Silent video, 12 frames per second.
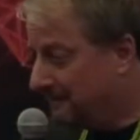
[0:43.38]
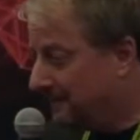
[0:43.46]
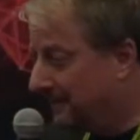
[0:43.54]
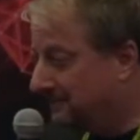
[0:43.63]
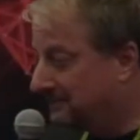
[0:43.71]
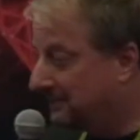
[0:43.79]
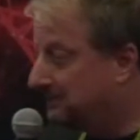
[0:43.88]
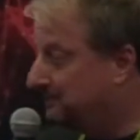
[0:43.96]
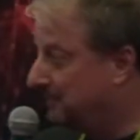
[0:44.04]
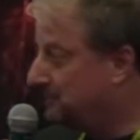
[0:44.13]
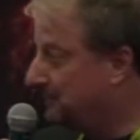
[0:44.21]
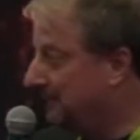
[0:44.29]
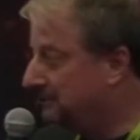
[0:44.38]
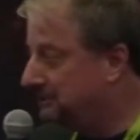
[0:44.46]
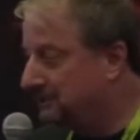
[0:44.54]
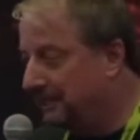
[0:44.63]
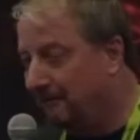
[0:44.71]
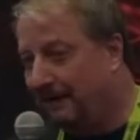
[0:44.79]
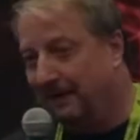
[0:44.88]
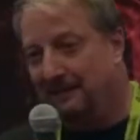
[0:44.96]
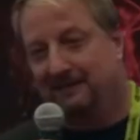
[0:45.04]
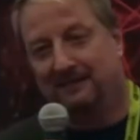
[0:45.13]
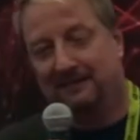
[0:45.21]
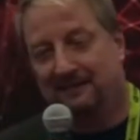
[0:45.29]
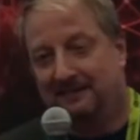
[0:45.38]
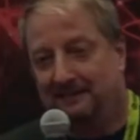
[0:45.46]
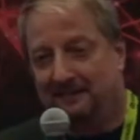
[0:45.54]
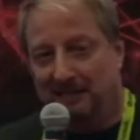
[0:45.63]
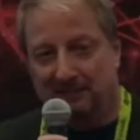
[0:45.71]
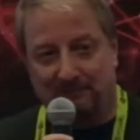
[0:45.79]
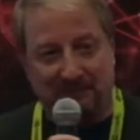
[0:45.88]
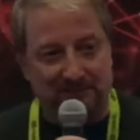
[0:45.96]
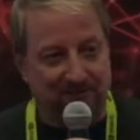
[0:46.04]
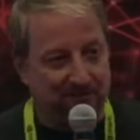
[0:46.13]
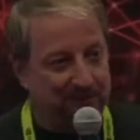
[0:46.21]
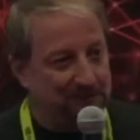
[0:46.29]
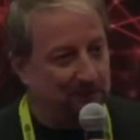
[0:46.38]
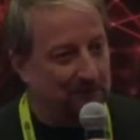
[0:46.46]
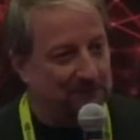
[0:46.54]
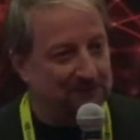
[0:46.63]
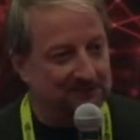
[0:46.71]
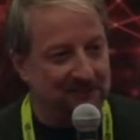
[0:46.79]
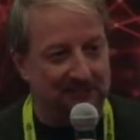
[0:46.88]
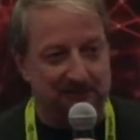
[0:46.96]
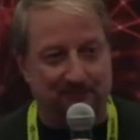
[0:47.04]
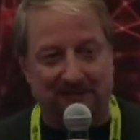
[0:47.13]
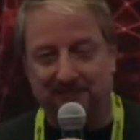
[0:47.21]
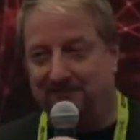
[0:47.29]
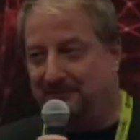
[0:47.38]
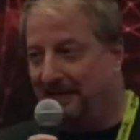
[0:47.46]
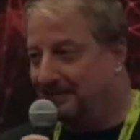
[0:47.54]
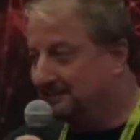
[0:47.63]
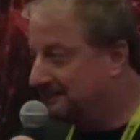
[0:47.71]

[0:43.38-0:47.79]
that exists between sharing expensive resources and expensive data